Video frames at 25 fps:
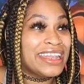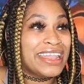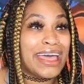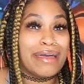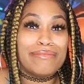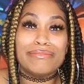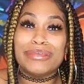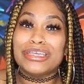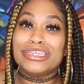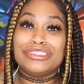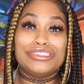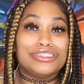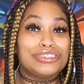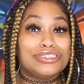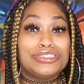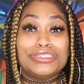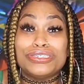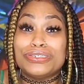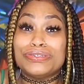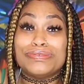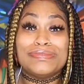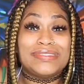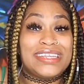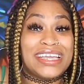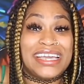that means you're
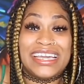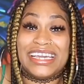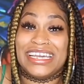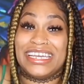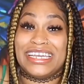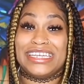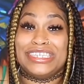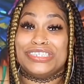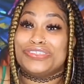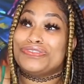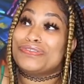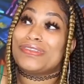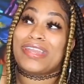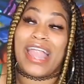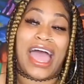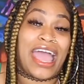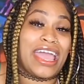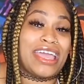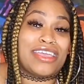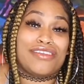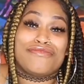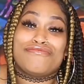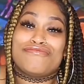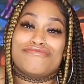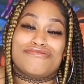tuned in. You
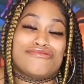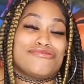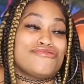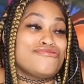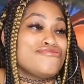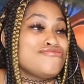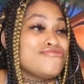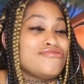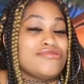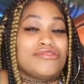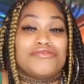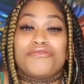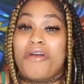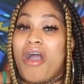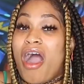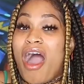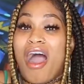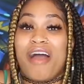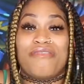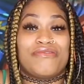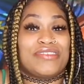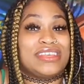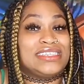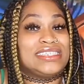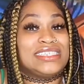like, you
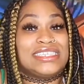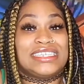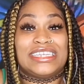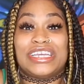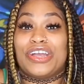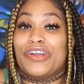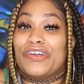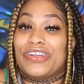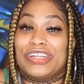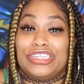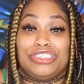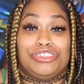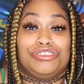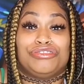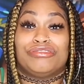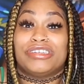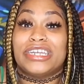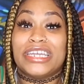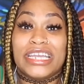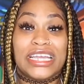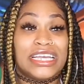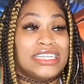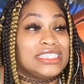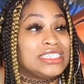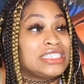obviously are
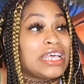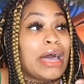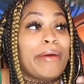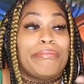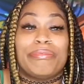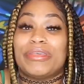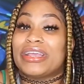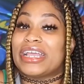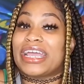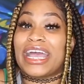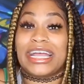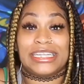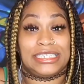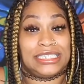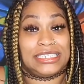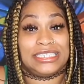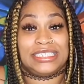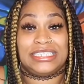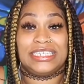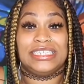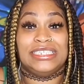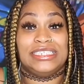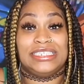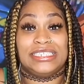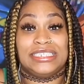intrigued. Something got your
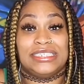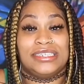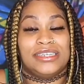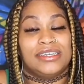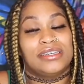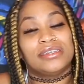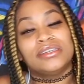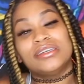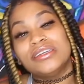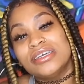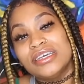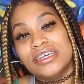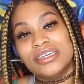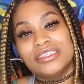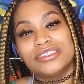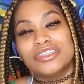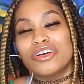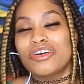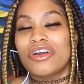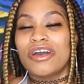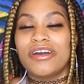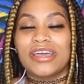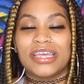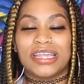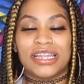attention.
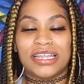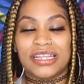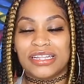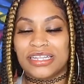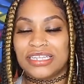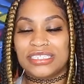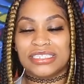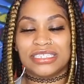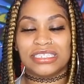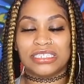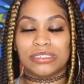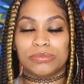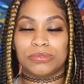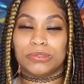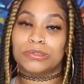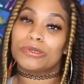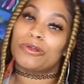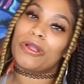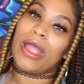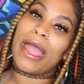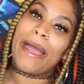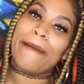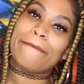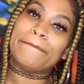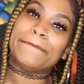So go ahead and hit the
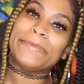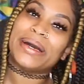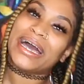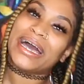subscribe